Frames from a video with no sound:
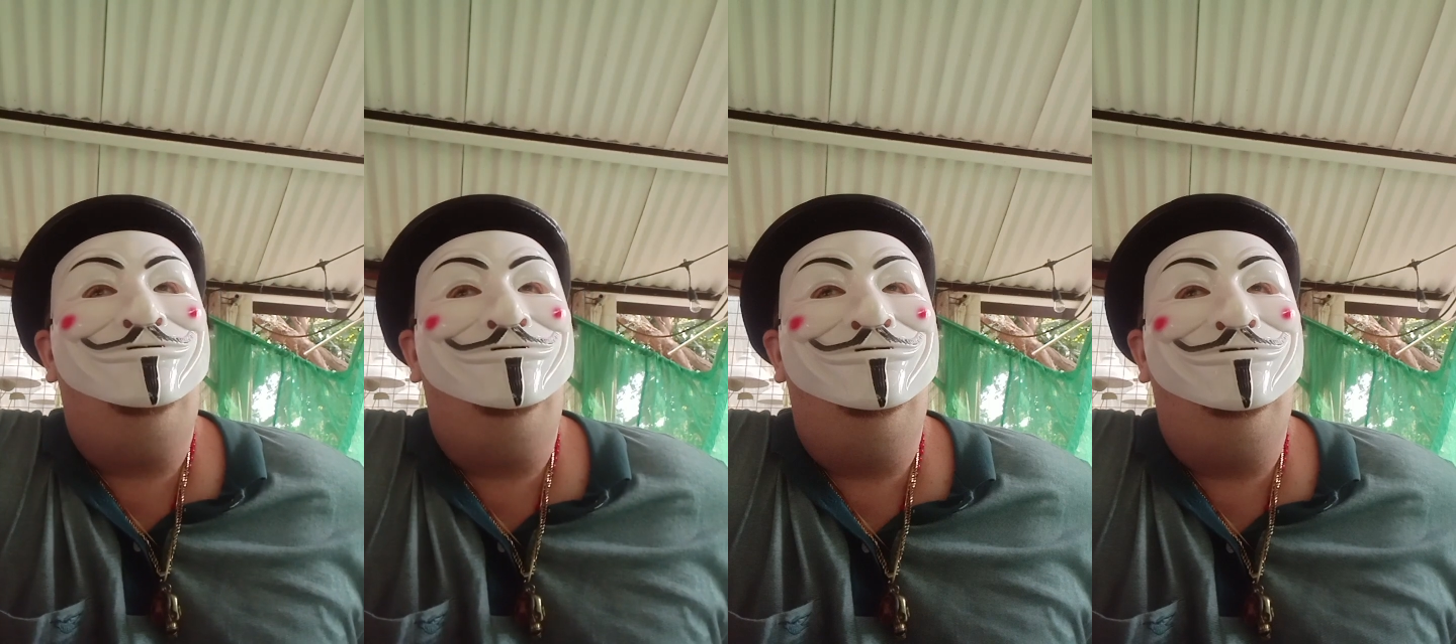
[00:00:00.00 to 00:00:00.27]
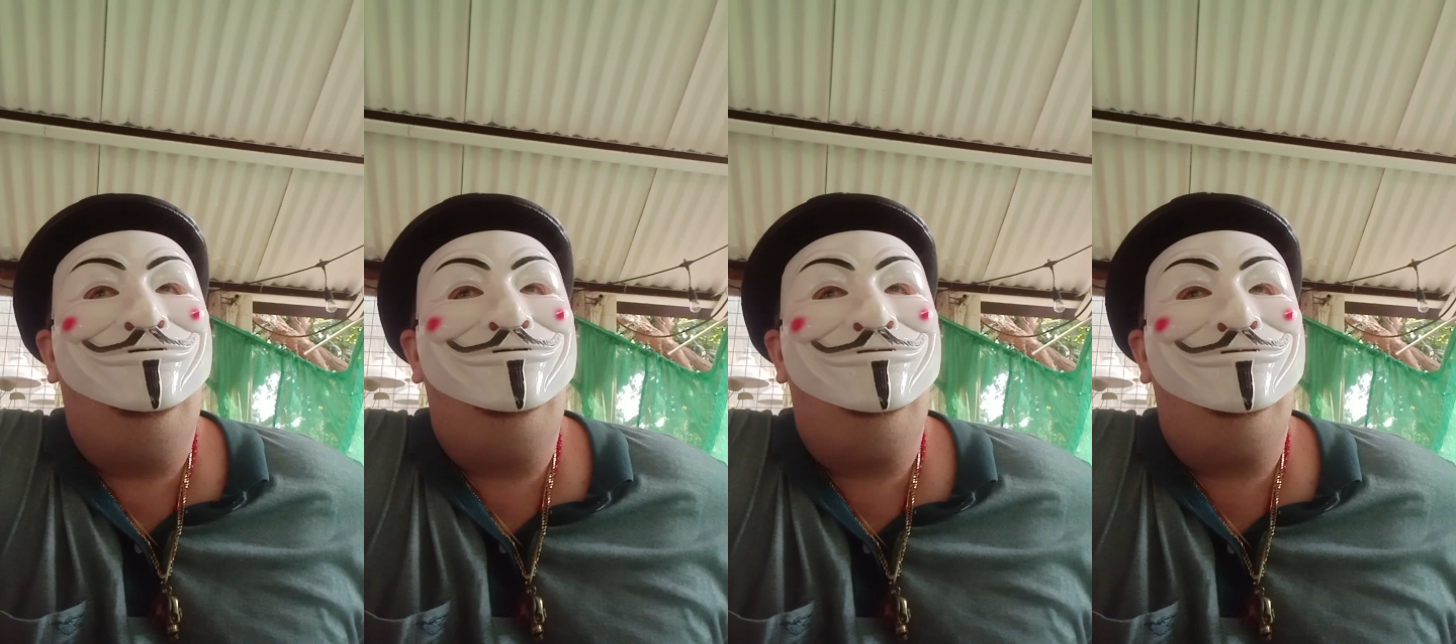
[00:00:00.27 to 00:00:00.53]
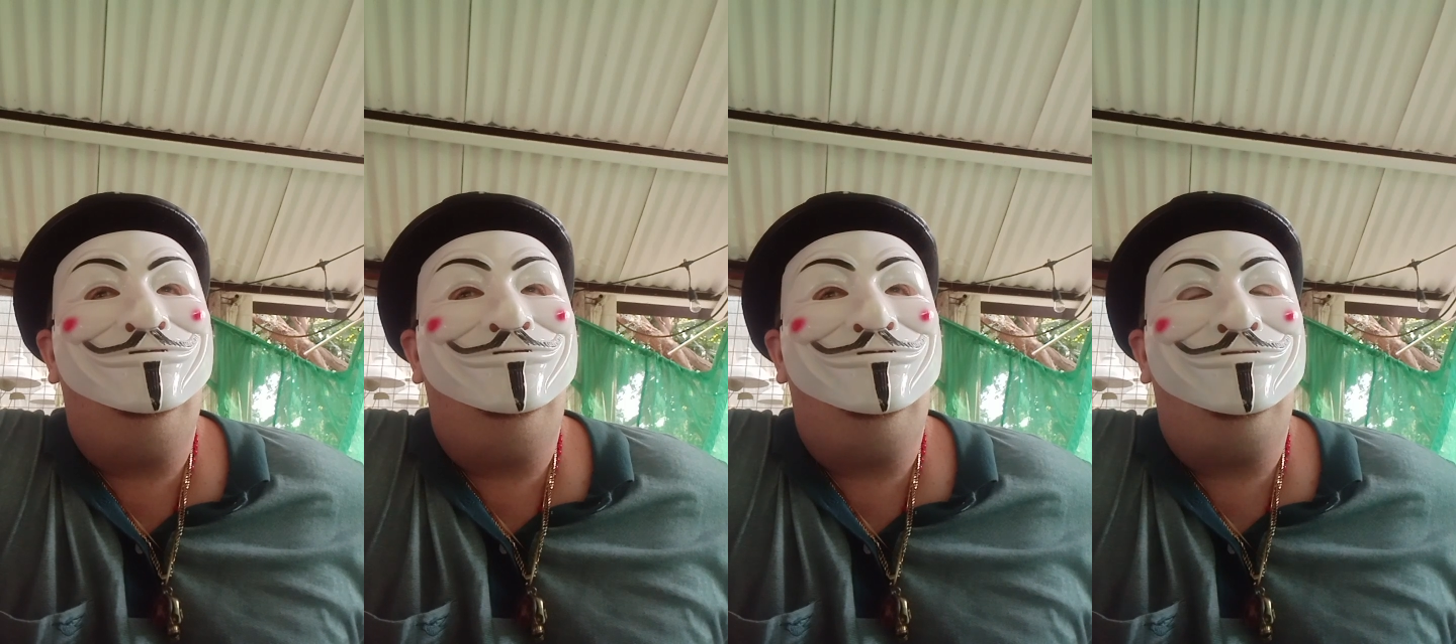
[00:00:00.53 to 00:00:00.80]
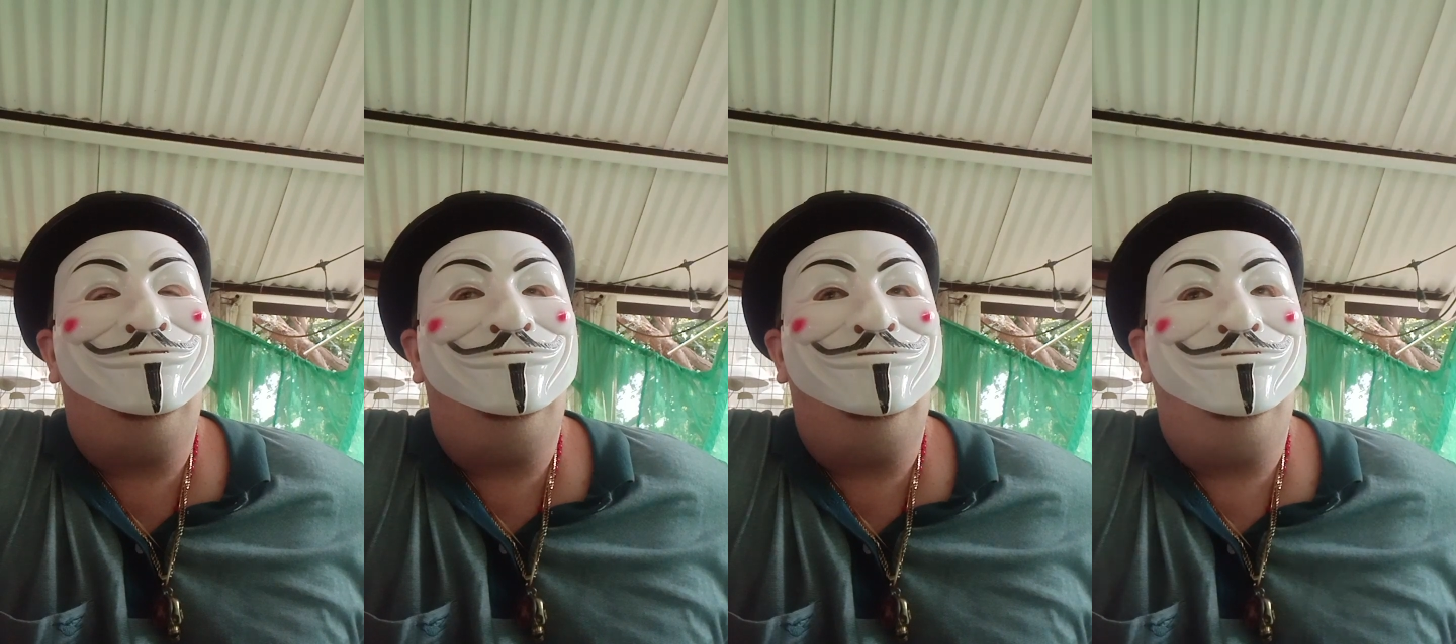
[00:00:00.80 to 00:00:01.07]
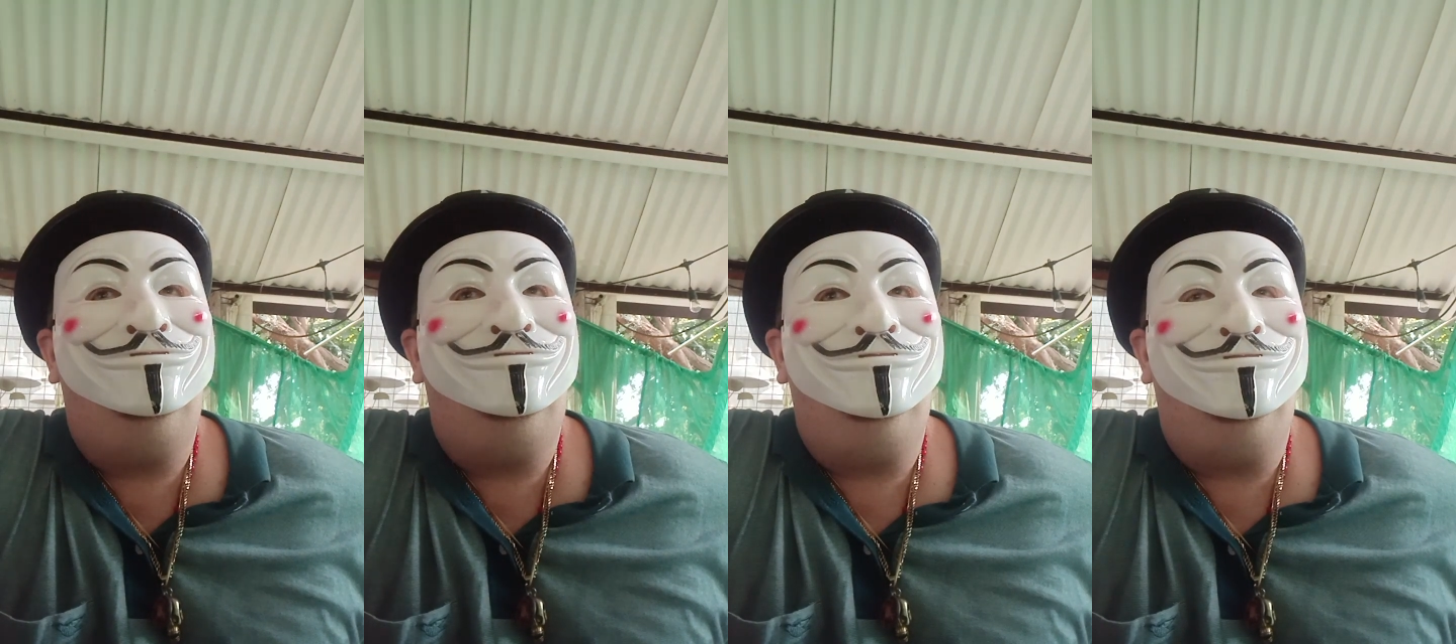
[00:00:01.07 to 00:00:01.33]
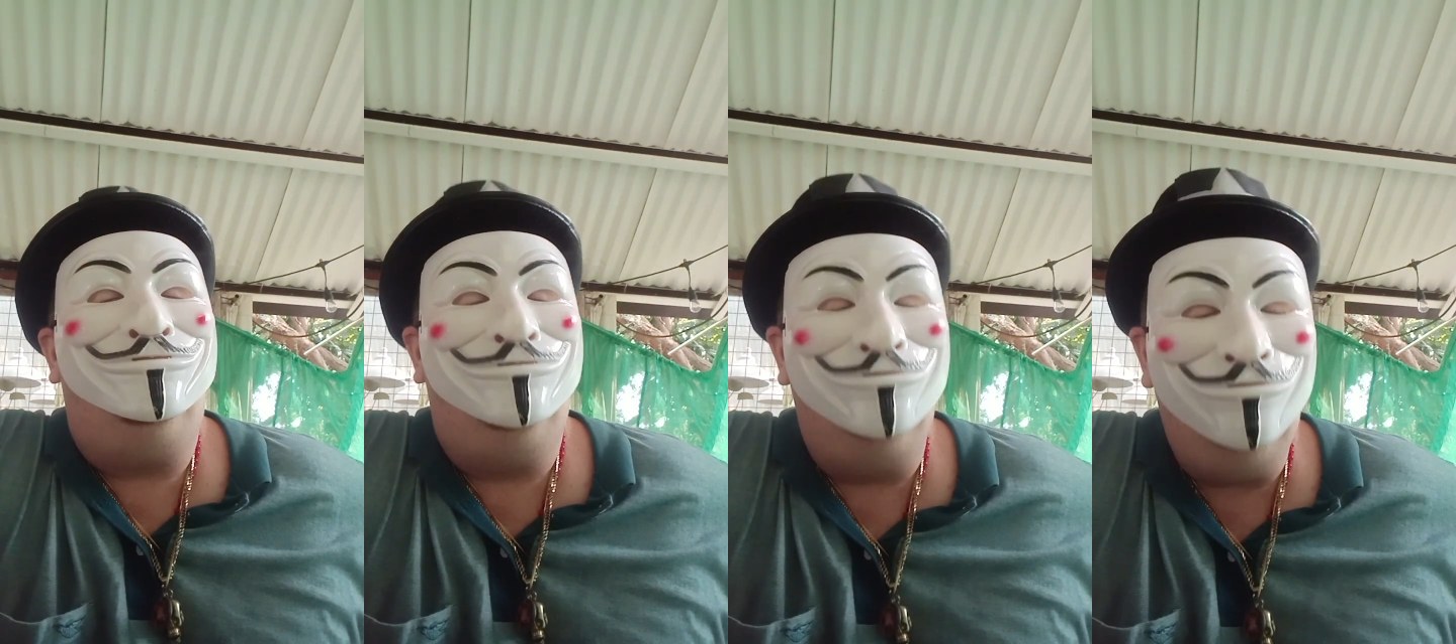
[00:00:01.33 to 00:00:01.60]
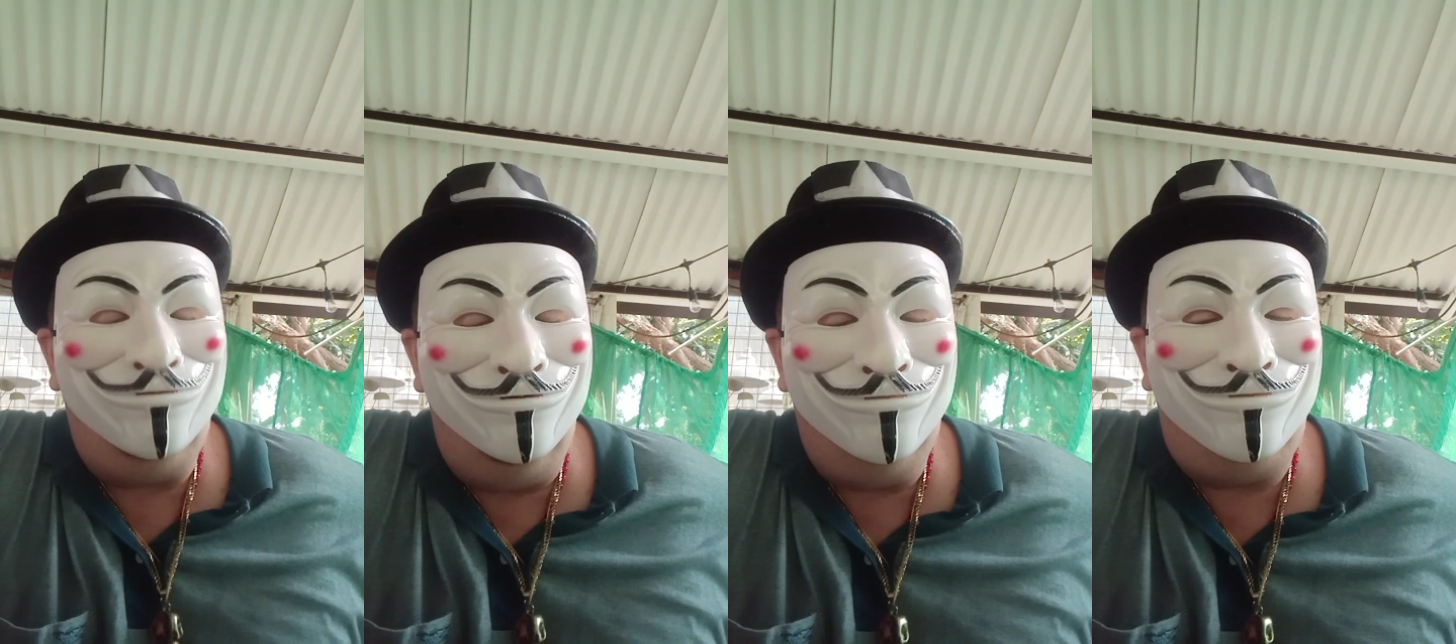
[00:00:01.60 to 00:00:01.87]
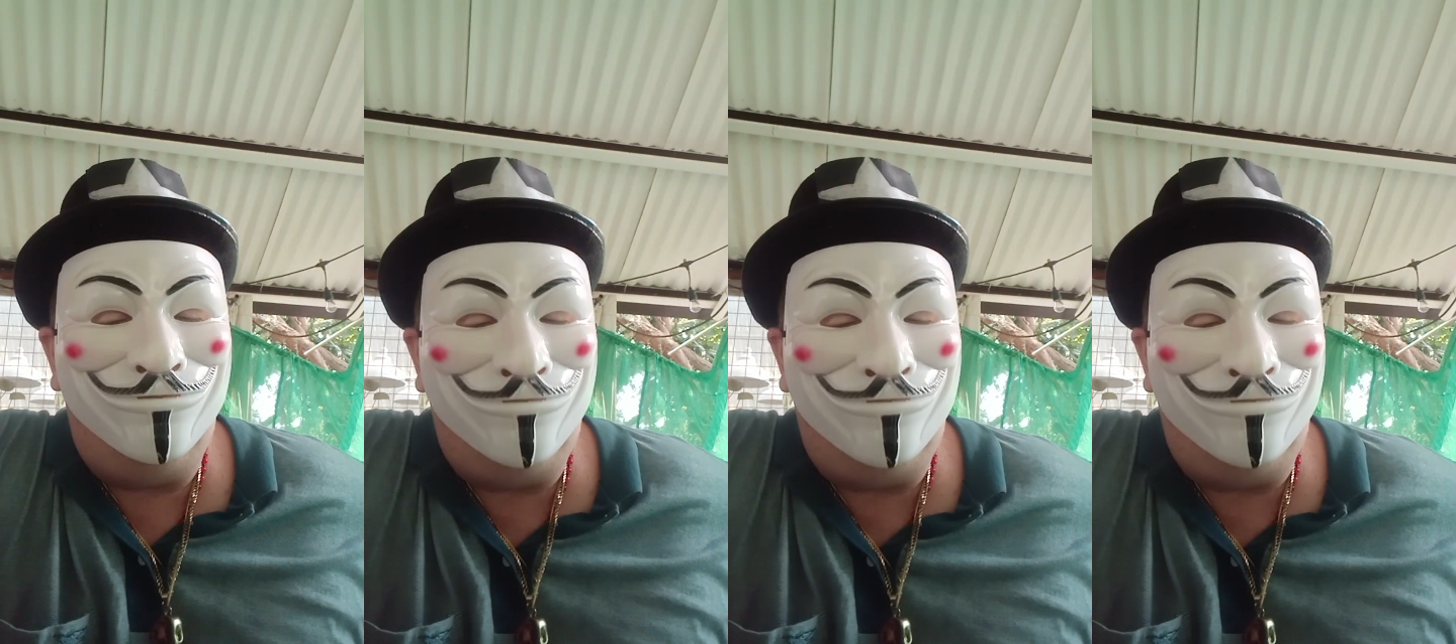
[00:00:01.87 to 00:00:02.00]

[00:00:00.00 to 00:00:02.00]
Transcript: Her